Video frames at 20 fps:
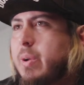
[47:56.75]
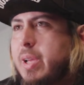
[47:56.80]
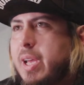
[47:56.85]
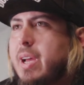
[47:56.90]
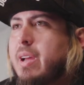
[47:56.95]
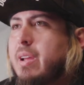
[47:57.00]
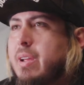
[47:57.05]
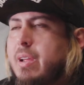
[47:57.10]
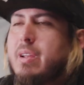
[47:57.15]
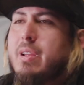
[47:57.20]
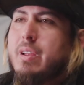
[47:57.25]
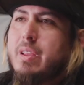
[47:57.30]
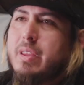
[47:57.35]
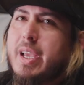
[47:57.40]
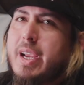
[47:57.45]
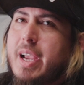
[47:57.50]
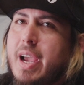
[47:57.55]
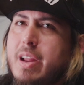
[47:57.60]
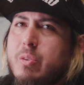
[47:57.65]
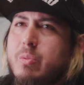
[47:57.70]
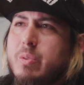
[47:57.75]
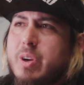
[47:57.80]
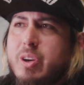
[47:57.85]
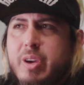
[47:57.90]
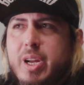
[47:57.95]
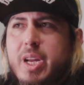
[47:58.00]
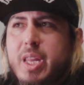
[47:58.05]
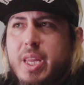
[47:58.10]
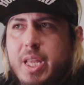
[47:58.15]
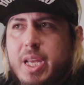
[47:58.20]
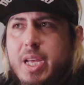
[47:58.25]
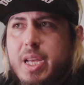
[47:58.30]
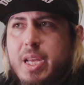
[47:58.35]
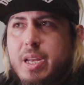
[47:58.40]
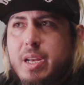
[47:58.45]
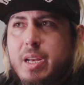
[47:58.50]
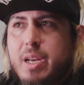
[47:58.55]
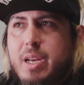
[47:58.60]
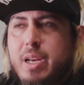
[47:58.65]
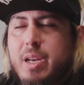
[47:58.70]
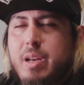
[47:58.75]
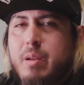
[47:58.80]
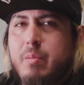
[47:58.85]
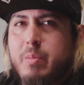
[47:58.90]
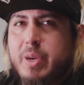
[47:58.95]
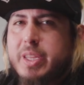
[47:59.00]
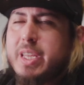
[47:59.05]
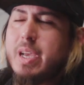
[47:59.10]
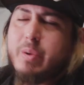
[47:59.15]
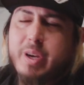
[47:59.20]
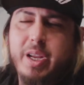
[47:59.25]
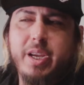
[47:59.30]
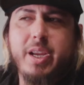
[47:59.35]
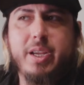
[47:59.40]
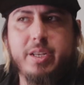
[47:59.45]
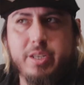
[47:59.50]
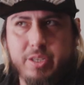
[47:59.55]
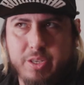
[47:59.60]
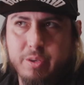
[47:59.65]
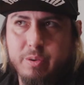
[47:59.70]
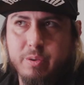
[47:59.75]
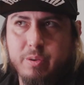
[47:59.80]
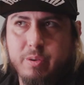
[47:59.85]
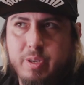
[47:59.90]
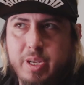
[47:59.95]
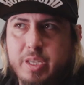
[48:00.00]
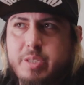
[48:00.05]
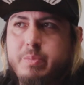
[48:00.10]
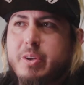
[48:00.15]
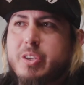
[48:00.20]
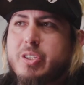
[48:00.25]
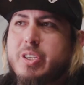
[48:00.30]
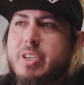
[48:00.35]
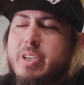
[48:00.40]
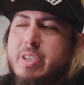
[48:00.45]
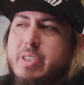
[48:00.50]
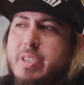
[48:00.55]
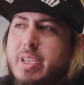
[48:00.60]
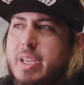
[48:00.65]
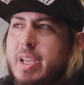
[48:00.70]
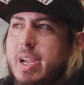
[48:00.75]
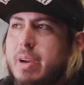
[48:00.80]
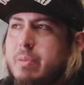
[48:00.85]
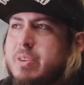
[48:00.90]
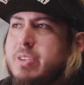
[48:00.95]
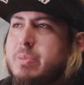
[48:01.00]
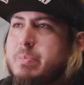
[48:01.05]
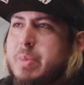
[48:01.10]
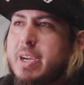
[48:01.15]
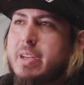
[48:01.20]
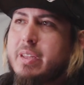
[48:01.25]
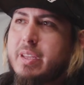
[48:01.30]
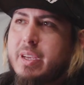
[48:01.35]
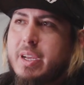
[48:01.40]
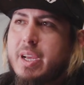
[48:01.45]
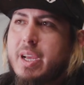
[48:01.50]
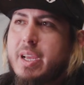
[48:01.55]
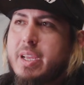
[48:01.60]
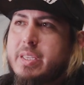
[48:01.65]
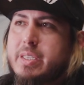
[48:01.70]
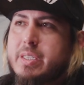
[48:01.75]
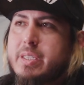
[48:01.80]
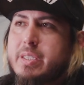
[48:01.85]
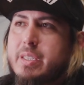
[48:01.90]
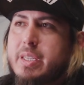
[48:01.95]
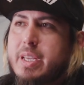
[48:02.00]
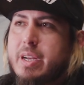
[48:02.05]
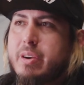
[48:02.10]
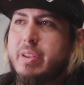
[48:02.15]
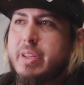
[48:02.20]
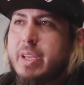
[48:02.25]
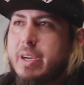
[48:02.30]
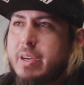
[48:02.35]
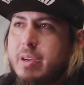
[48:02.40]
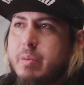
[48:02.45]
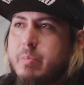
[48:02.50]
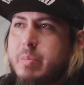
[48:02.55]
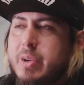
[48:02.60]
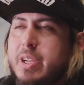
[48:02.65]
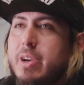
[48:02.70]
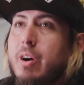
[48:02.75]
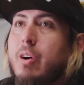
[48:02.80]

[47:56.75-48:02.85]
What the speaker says: Definitely. Okay. Oh yeah. Like I don't regret a lot, but that one I kind of do, especially because I respect the guys that are in that company